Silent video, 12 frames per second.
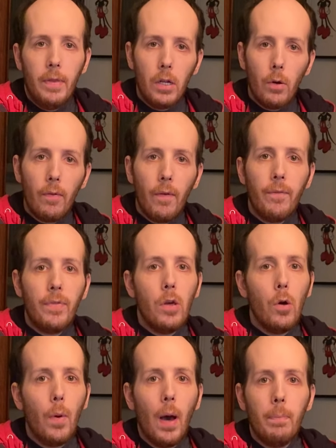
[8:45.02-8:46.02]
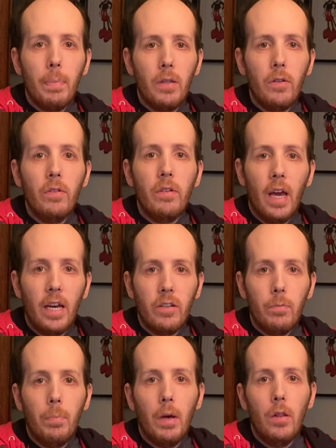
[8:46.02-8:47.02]
They do have a few weapons,
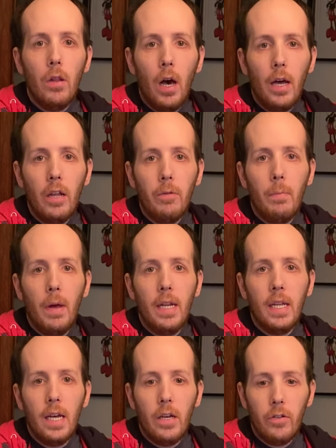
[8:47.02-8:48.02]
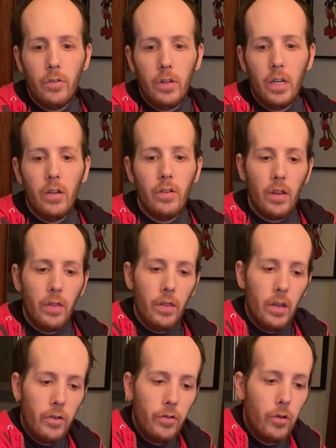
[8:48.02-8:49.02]
yes, but not as many as these. And
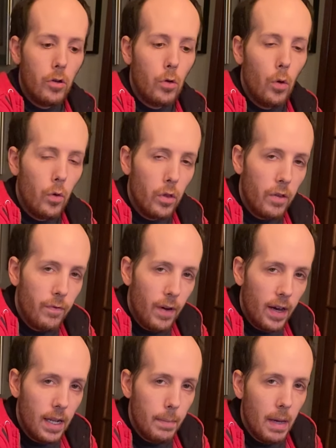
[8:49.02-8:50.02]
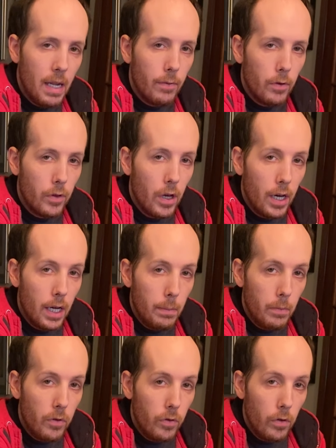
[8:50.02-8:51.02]
this you can only find at Medieval
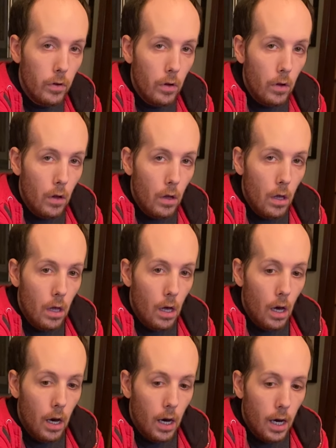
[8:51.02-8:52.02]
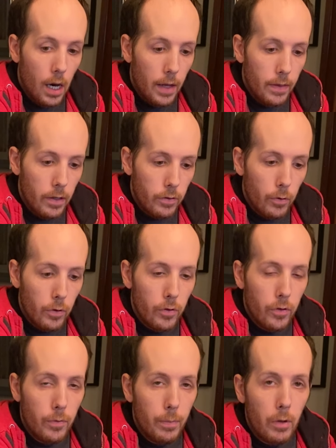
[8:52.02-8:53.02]
Times. And this
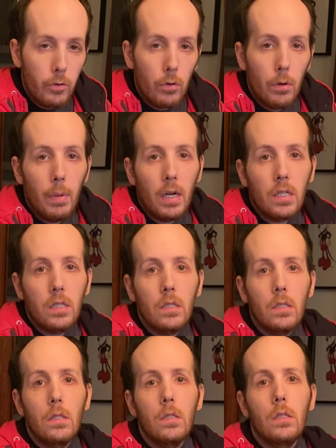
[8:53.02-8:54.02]
was about $200.